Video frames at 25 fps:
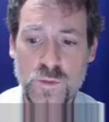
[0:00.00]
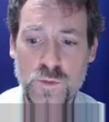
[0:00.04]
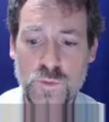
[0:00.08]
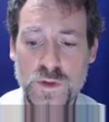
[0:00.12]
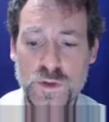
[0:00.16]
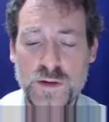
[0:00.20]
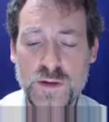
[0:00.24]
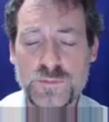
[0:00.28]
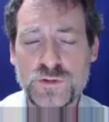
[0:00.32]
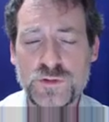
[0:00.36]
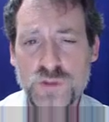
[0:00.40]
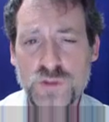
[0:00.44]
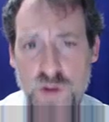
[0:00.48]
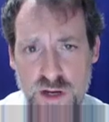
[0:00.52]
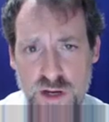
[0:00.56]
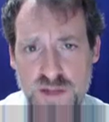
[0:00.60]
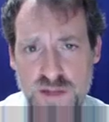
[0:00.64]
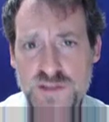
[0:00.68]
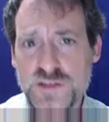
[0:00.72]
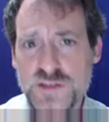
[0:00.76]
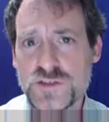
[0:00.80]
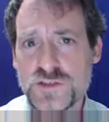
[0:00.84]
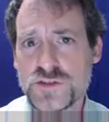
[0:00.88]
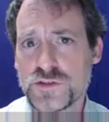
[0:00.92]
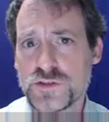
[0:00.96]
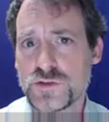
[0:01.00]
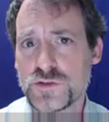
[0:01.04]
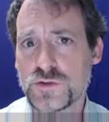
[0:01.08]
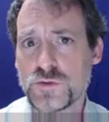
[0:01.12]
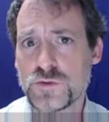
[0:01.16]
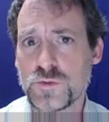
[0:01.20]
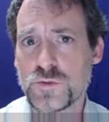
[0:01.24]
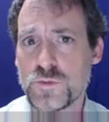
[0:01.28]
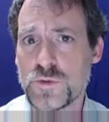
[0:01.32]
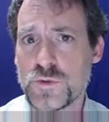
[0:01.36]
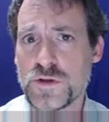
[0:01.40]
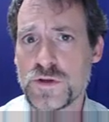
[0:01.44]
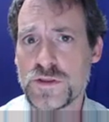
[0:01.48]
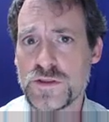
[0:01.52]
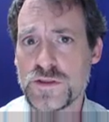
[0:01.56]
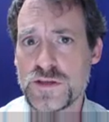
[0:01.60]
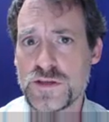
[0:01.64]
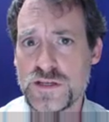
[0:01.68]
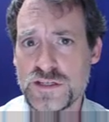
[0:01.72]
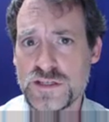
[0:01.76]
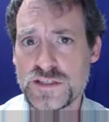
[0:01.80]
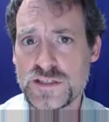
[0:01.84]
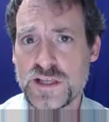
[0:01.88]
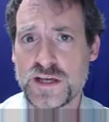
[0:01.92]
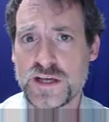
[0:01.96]
What I'm trying to do with
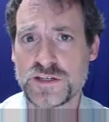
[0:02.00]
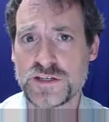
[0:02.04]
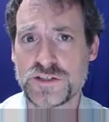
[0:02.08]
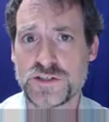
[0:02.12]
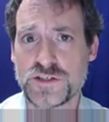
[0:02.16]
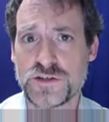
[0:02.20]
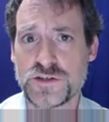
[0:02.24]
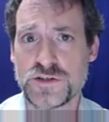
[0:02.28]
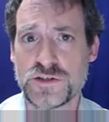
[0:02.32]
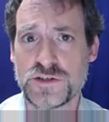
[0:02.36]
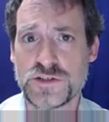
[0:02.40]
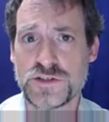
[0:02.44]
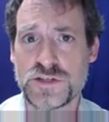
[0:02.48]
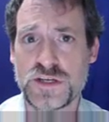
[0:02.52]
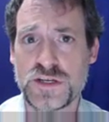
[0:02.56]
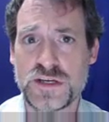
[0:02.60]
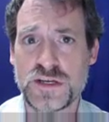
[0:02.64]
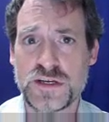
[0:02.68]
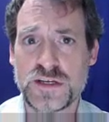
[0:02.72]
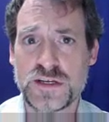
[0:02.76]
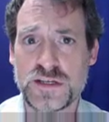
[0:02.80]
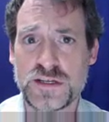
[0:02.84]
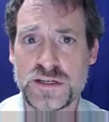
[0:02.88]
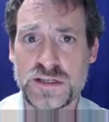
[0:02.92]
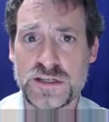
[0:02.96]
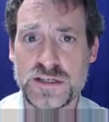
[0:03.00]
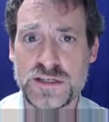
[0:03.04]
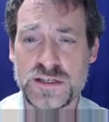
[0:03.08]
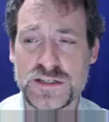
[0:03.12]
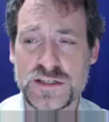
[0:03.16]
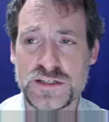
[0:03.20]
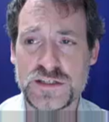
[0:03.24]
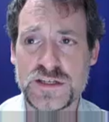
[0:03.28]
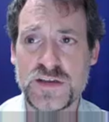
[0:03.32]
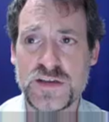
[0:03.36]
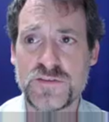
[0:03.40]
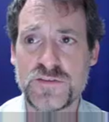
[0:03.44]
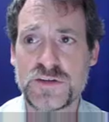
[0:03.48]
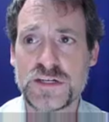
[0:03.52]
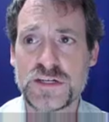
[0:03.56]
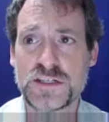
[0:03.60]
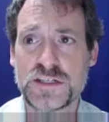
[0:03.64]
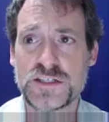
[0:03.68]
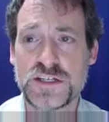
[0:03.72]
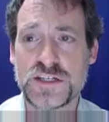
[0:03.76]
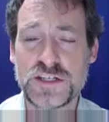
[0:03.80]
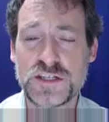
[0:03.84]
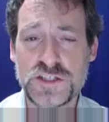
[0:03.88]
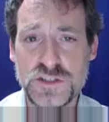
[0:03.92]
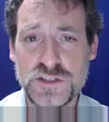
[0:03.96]
these lectures is give an
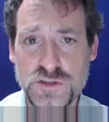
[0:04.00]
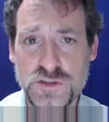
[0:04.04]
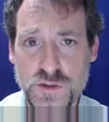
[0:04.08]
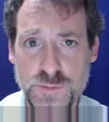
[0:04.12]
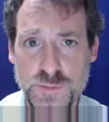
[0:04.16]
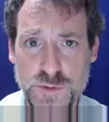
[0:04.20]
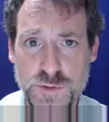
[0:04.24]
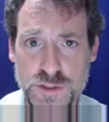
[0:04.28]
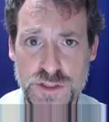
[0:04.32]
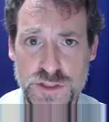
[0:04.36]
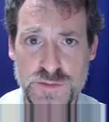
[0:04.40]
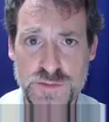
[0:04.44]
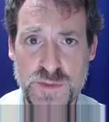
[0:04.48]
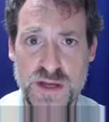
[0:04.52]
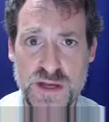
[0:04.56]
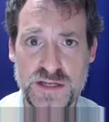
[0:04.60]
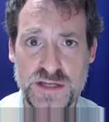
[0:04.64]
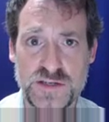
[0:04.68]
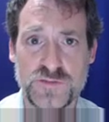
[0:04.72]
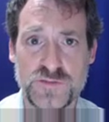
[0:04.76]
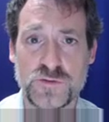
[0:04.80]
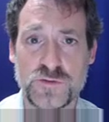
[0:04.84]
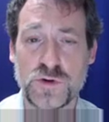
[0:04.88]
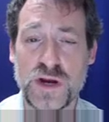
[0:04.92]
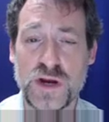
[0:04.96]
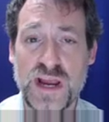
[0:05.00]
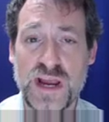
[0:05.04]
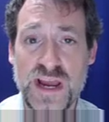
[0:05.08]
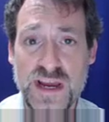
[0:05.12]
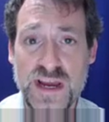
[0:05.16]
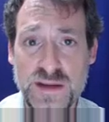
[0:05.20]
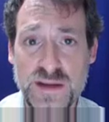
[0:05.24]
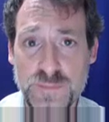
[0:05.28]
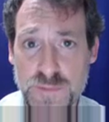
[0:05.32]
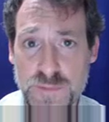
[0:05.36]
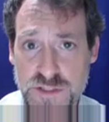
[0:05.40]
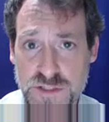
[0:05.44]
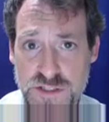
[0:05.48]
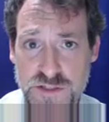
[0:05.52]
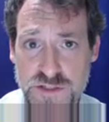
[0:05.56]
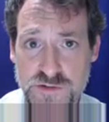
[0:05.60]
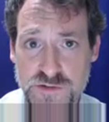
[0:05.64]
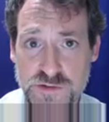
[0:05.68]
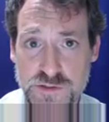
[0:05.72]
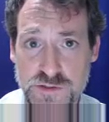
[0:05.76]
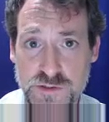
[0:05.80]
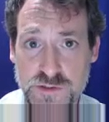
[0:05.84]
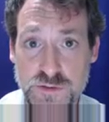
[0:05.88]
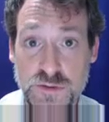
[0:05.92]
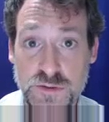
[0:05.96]
additional perspective or add
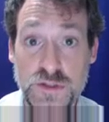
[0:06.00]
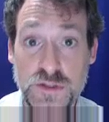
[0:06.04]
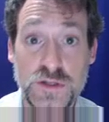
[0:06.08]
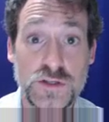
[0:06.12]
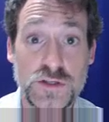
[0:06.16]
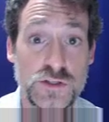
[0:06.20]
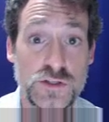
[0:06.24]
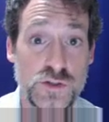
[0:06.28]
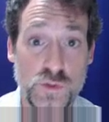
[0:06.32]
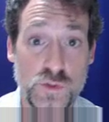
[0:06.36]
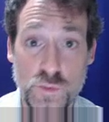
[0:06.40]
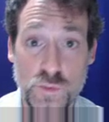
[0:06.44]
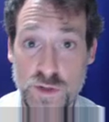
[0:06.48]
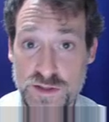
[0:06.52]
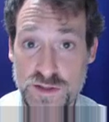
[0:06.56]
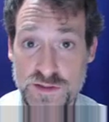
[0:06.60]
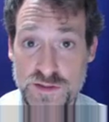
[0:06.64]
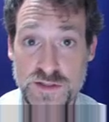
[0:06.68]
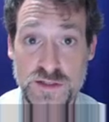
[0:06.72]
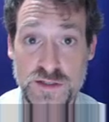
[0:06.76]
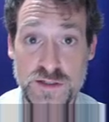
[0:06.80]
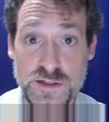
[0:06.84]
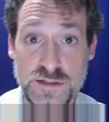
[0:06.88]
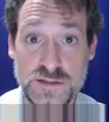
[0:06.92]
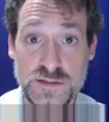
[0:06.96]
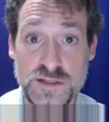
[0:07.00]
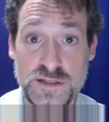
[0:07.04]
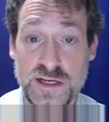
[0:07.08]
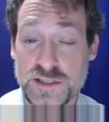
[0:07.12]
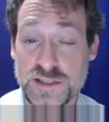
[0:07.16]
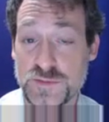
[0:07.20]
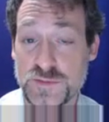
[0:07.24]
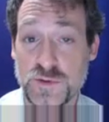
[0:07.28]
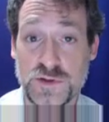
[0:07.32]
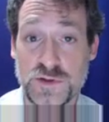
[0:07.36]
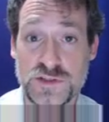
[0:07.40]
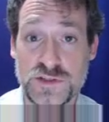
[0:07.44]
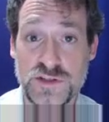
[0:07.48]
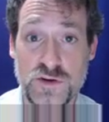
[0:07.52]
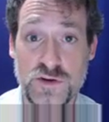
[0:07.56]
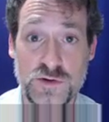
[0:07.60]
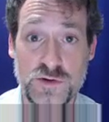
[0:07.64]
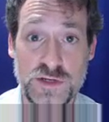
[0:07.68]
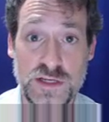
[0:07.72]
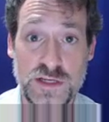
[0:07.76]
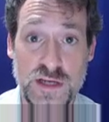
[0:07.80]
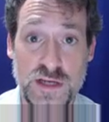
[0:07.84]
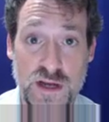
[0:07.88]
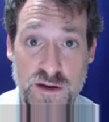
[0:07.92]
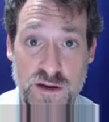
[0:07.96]
material to what the textbook is
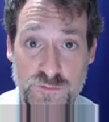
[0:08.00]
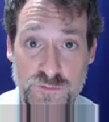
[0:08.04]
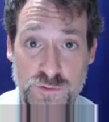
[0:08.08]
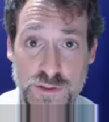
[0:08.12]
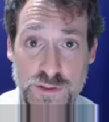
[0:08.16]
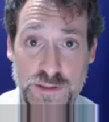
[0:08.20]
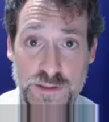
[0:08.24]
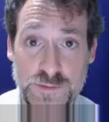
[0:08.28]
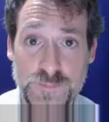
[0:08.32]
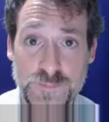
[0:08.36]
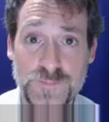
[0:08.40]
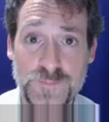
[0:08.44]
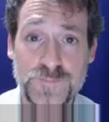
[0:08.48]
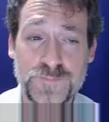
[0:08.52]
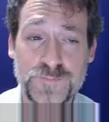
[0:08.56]
already covering.